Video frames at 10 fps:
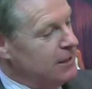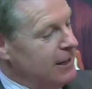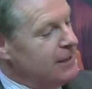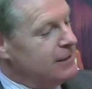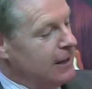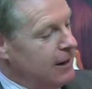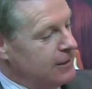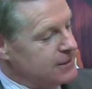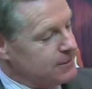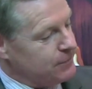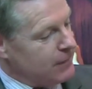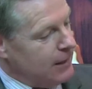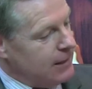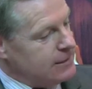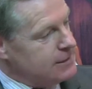be in the gardens.
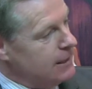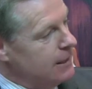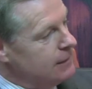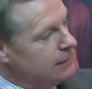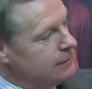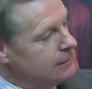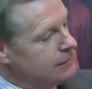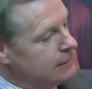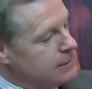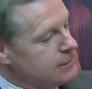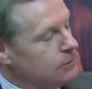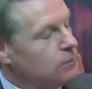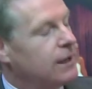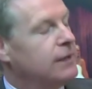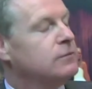And that's an old
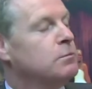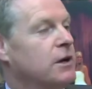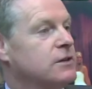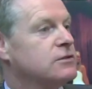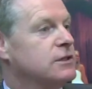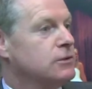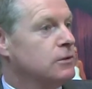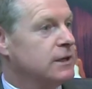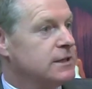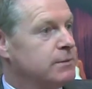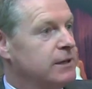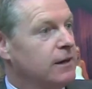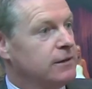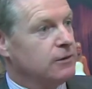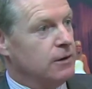kind of monastery door that is built
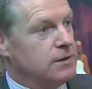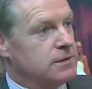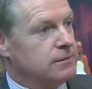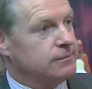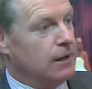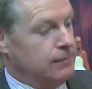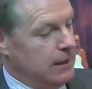on the grounds of that